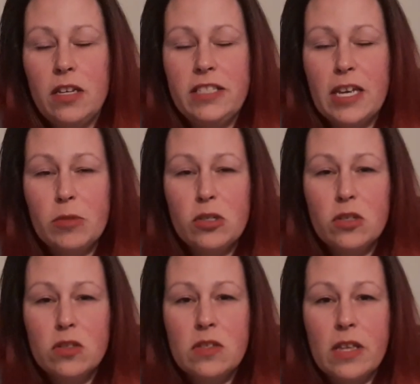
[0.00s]

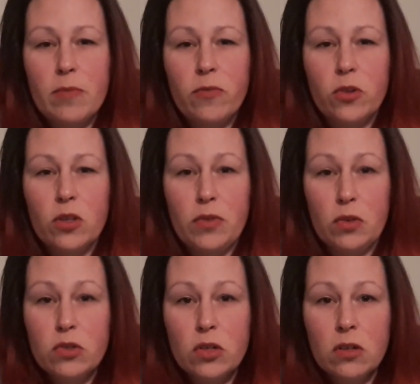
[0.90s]
damages them for the
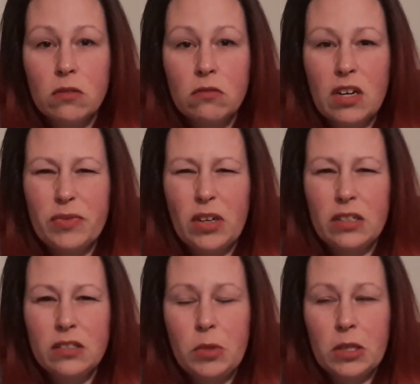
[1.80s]
future, I find,
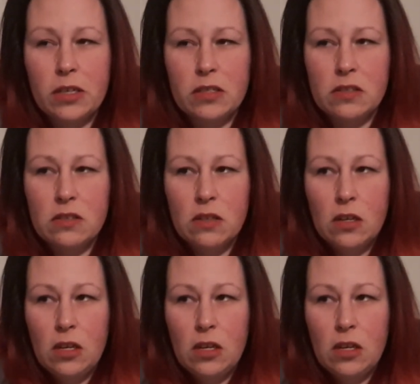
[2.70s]
because